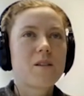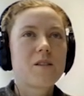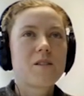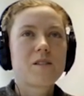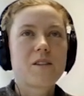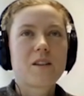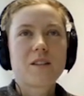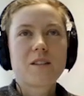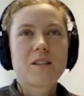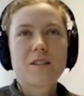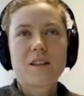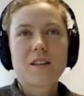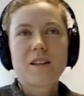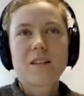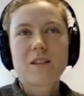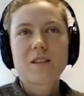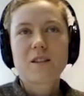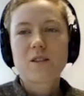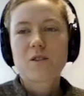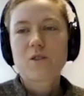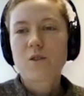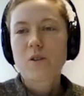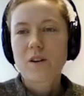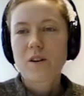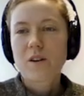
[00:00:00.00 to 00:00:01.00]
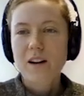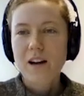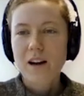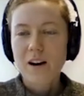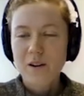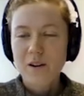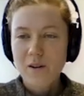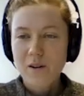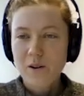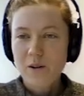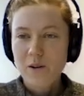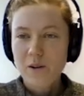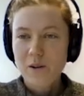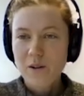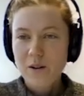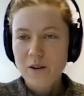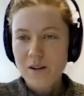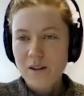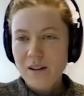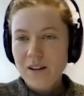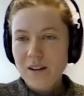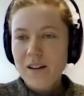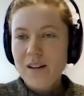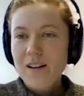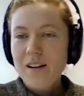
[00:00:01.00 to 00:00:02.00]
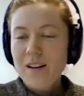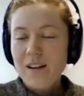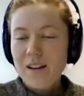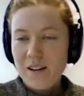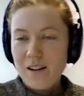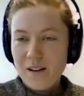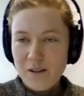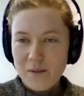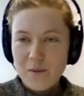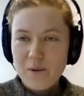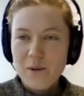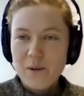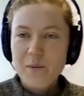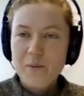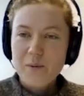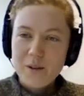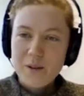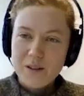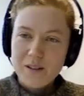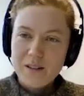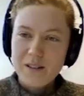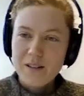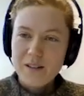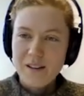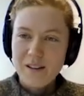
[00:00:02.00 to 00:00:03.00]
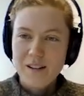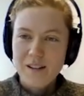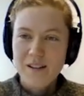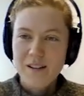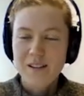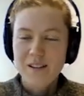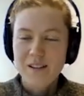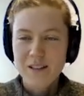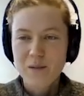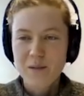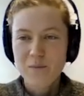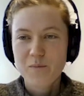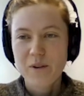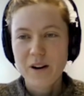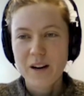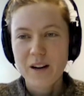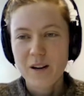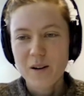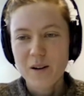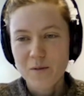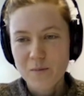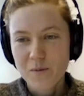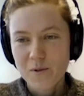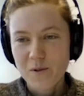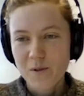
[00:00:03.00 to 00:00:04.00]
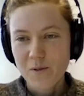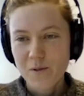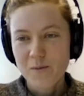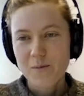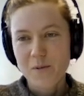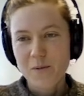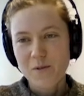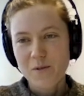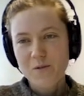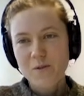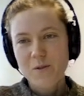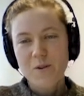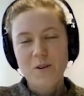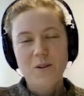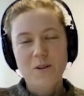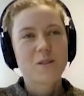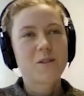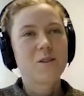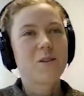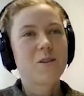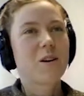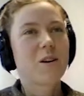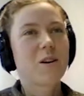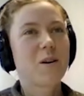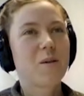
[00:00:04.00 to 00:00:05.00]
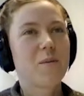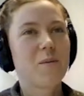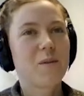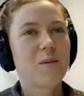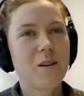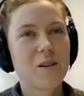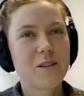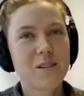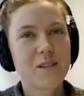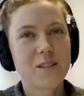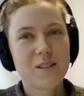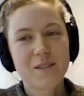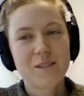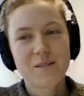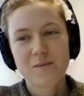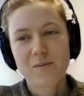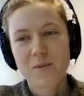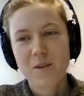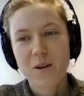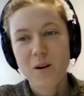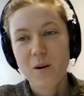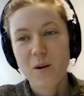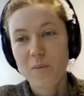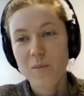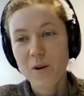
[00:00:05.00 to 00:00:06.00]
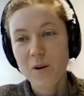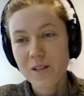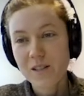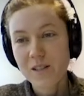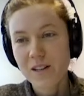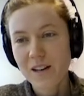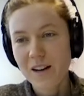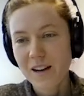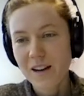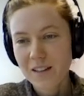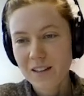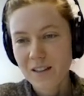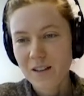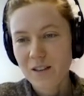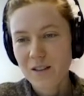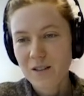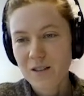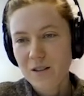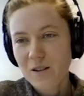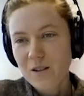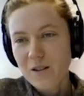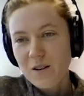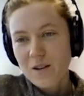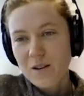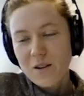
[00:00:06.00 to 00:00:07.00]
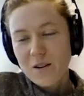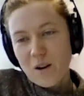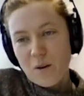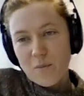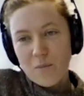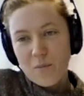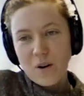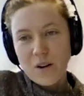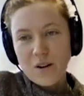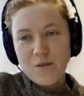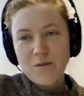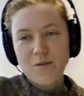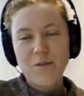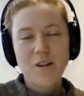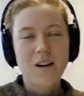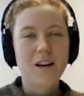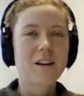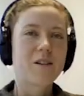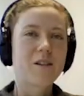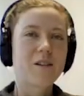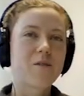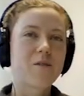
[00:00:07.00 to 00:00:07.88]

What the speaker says: Just as a short outlook, we would, in this breakout group, of course, talk about commercial actors or commodified